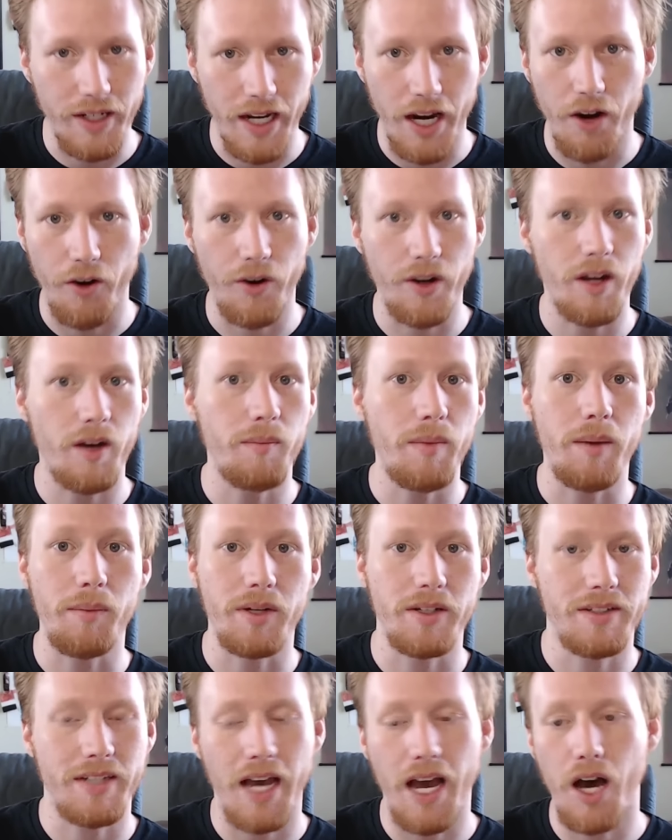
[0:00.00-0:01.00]
area,
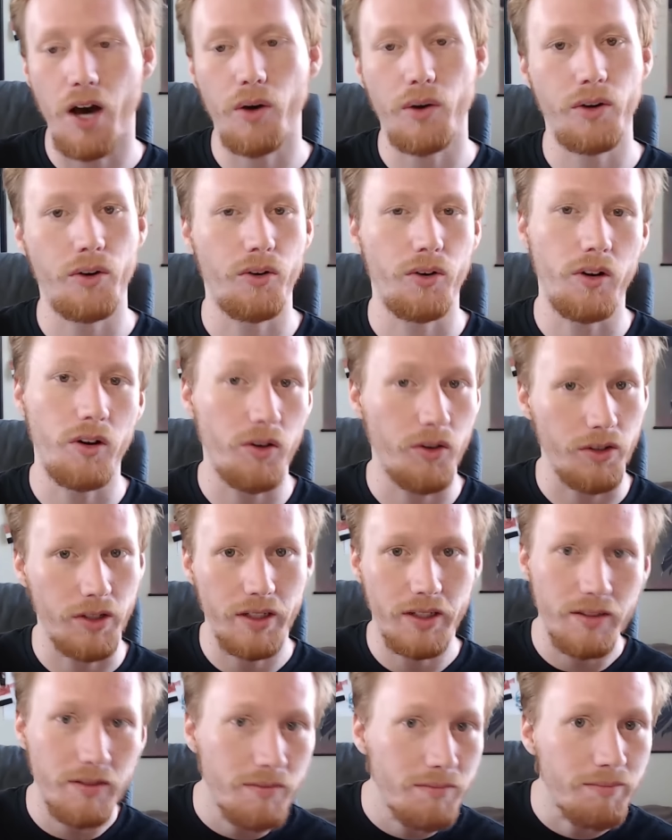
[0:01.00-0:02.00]
maybe a town or
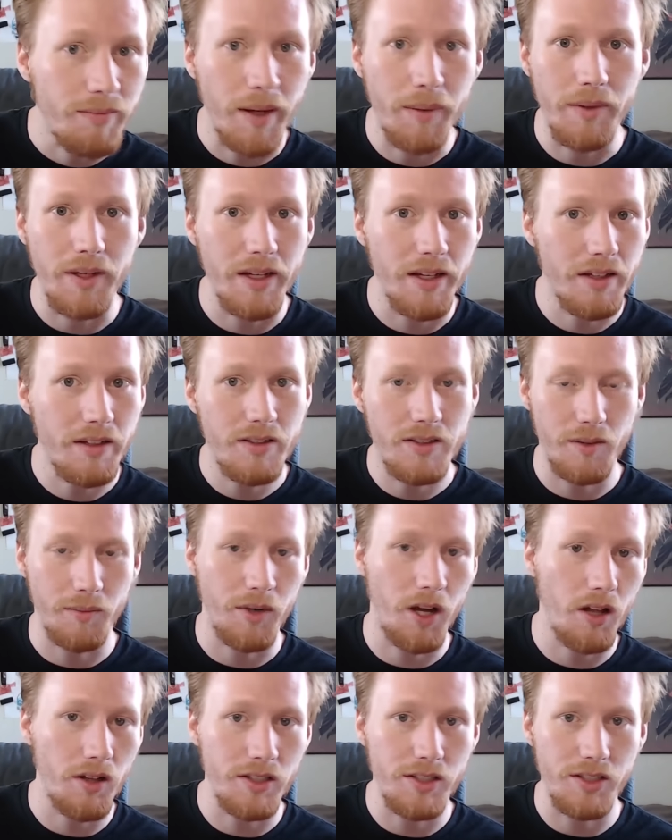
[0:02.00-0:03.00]
maybe some
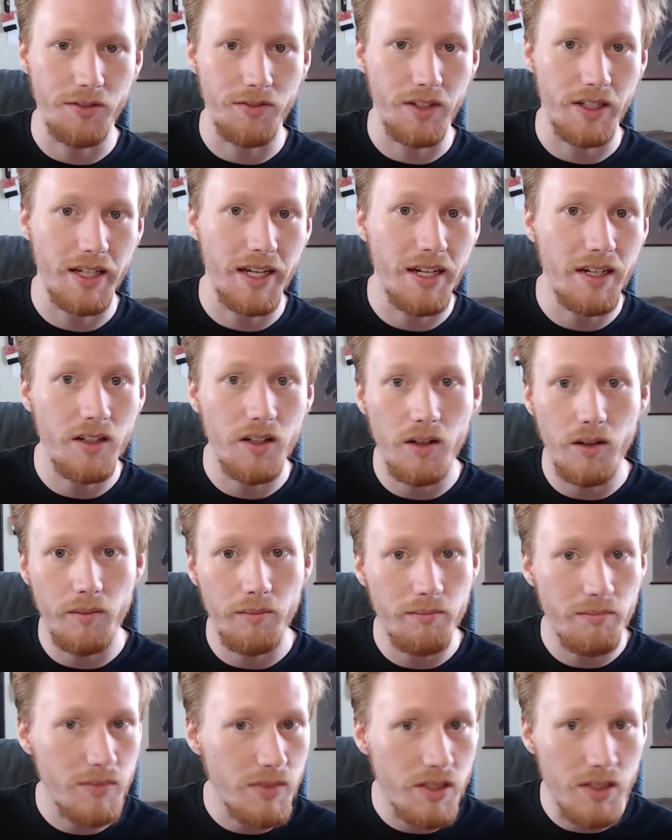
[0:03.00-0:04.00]
knowledge of the
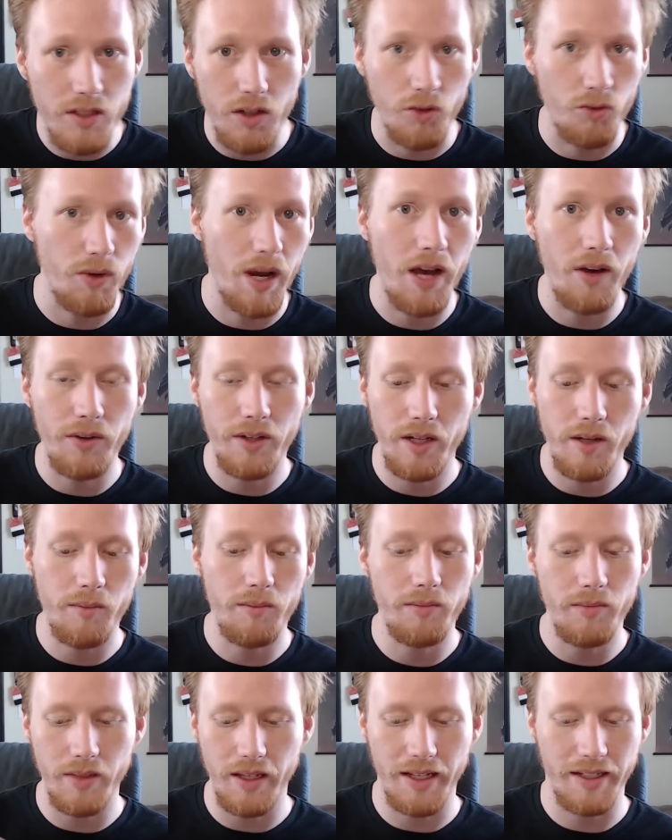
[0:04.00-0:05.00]
kingdoms around
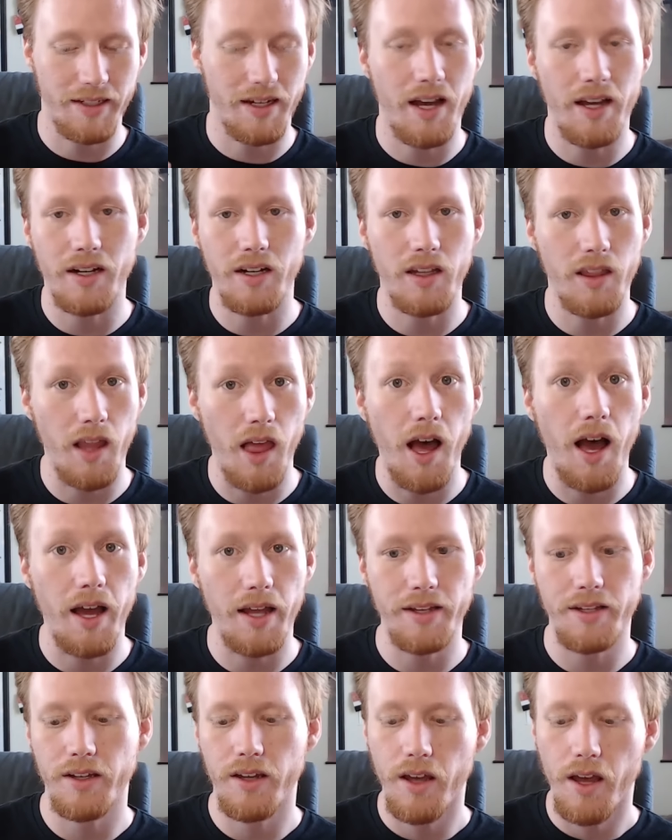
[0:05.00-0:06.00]
him, like not a
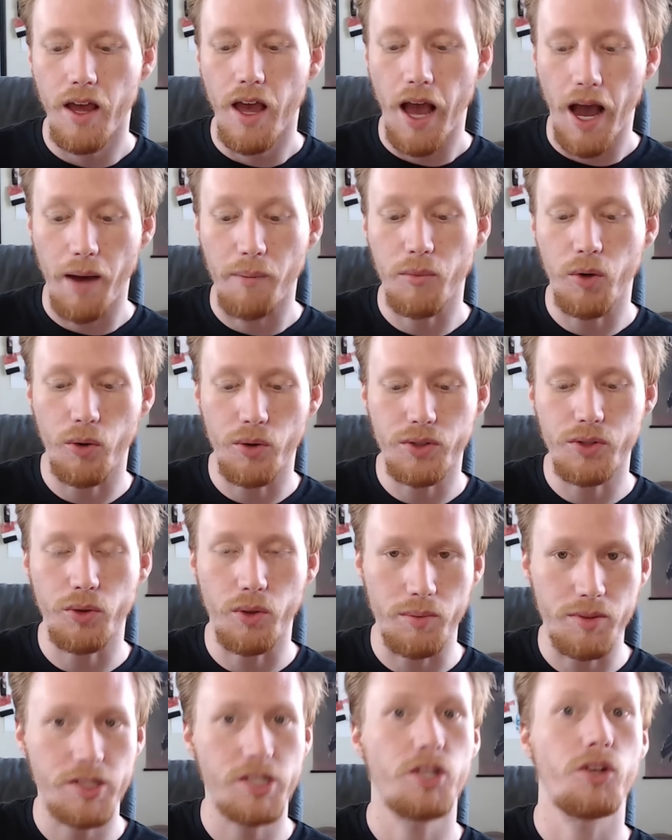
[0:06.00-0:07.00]
lot. I'm going to
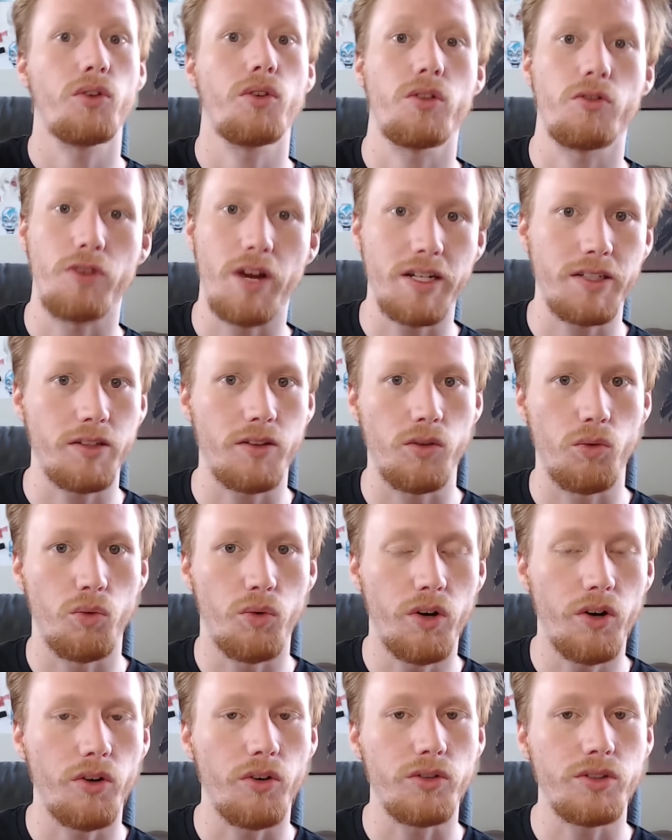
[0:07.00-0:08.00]
obscure the rest of the
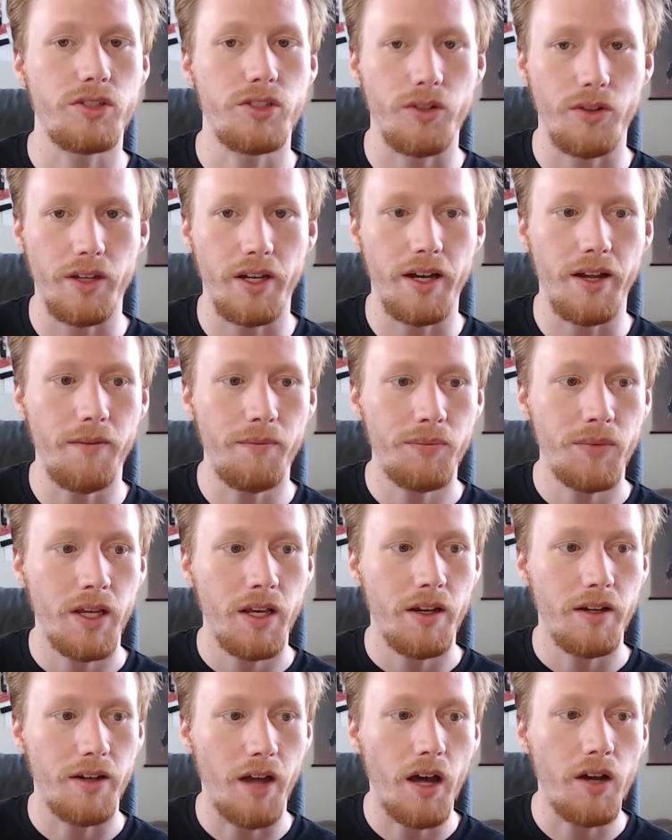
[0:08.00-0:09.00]
world so that
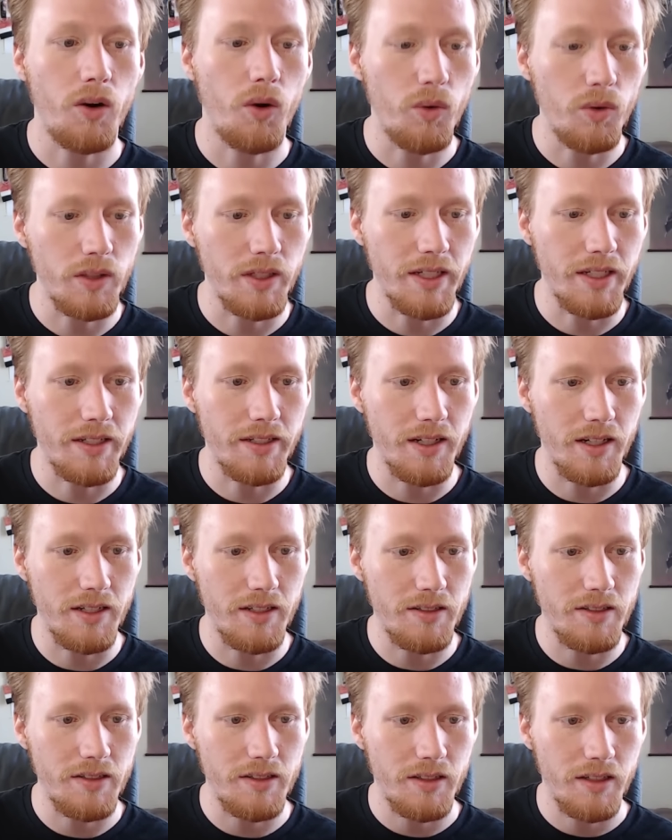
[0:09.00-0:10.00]
not only
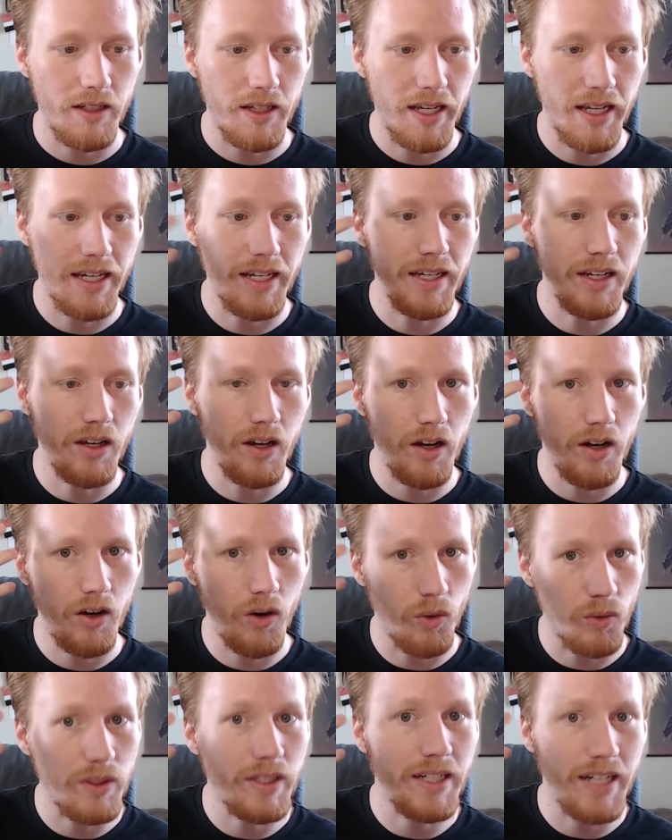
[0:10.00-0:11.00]
does he
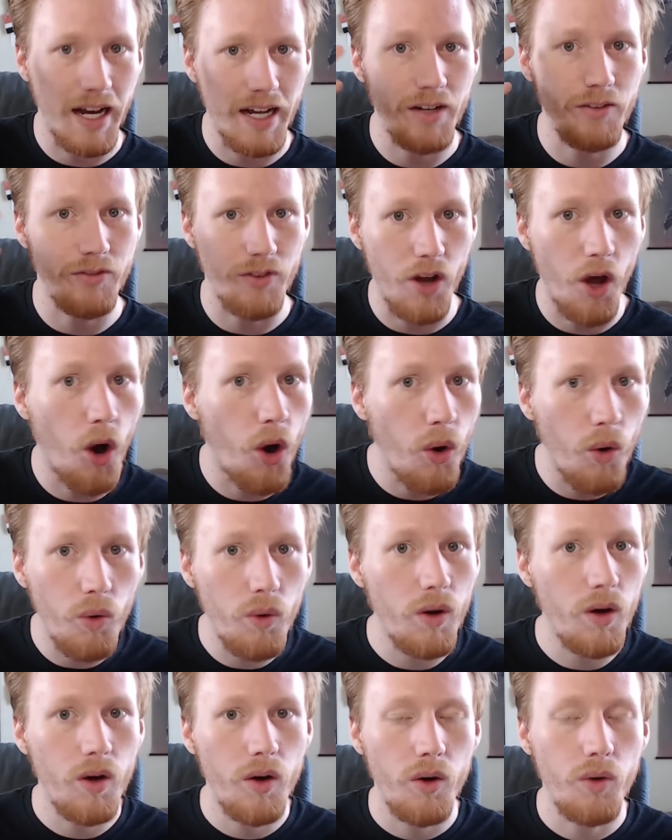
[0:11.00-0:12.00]
only kind of know
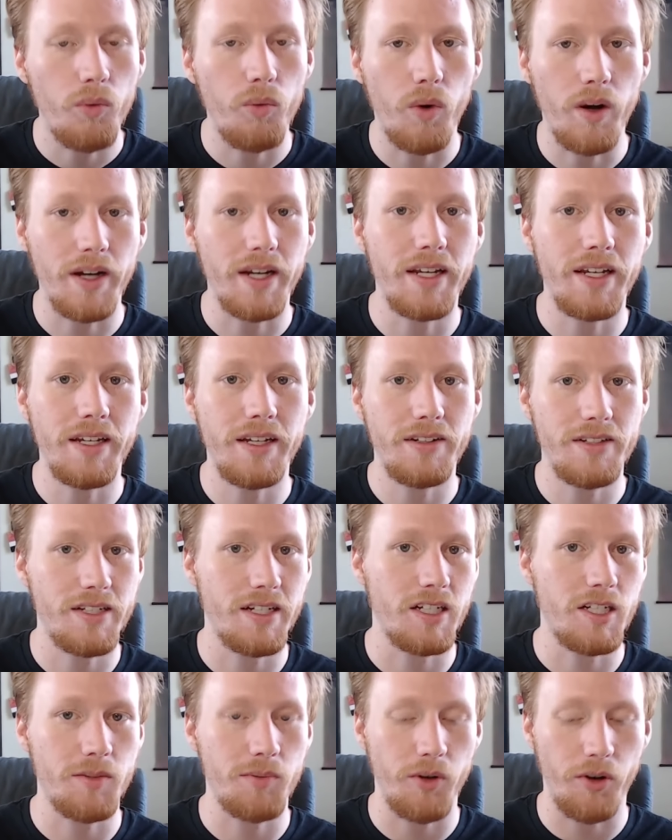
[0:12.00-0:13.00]
what he's
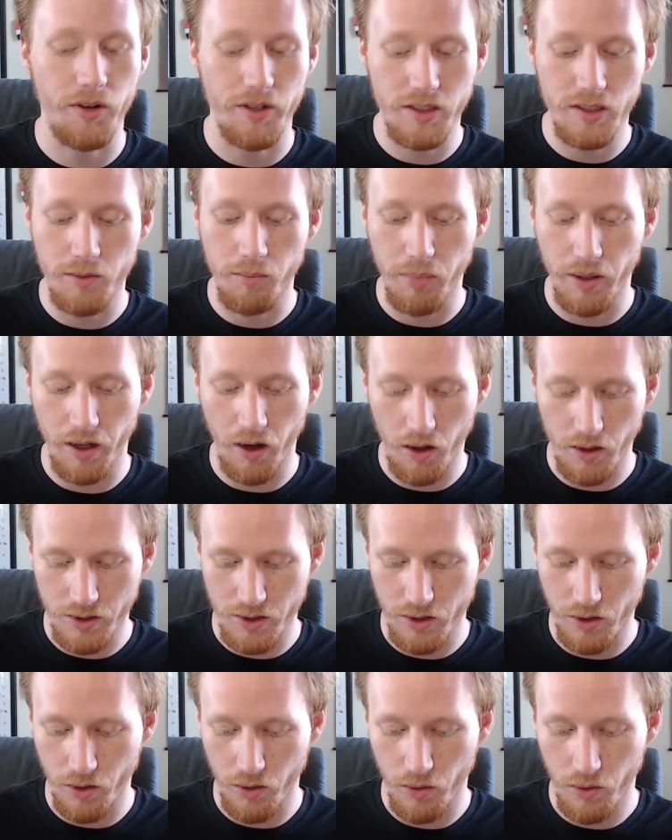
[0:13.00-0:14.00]
experienced, but
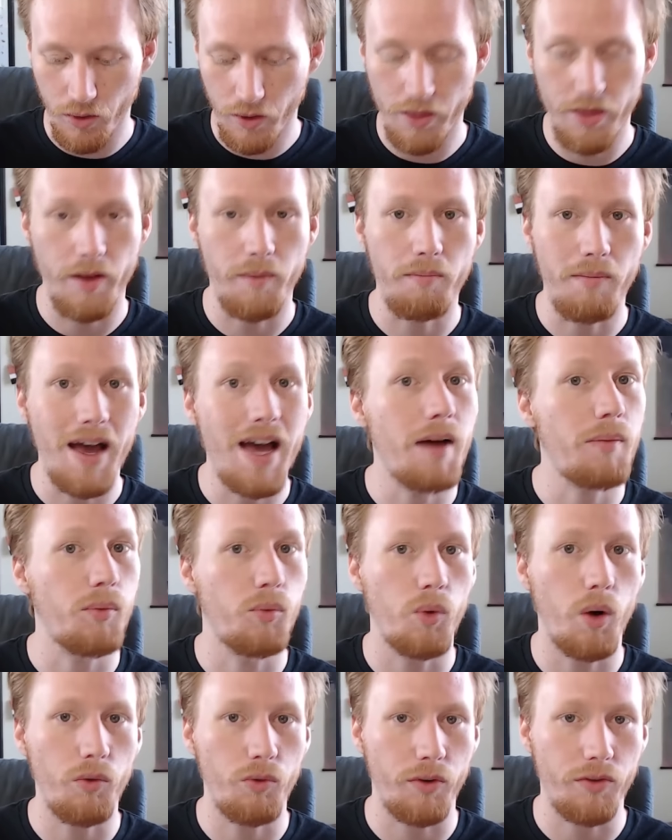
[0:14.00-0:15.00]
also the map
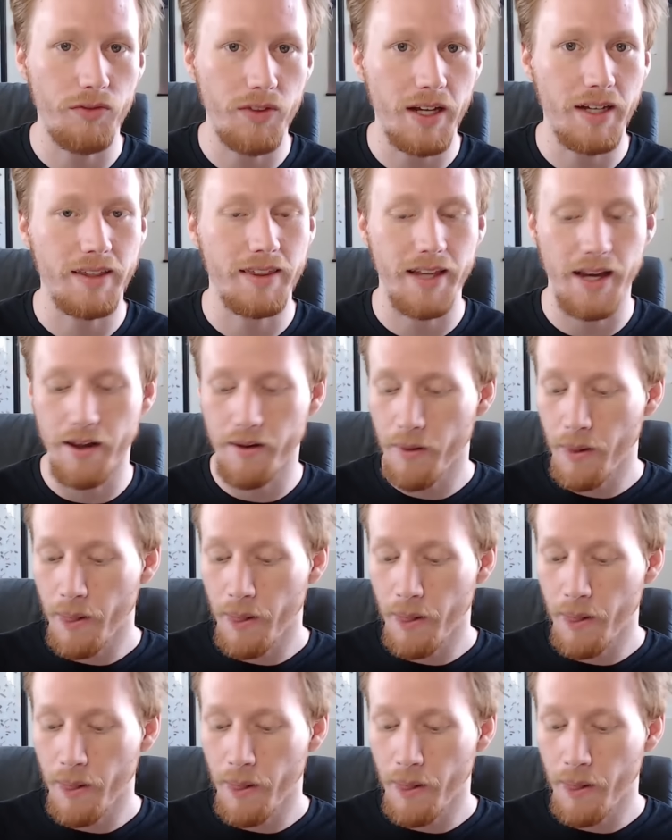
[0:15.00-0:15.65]
won't reflect that.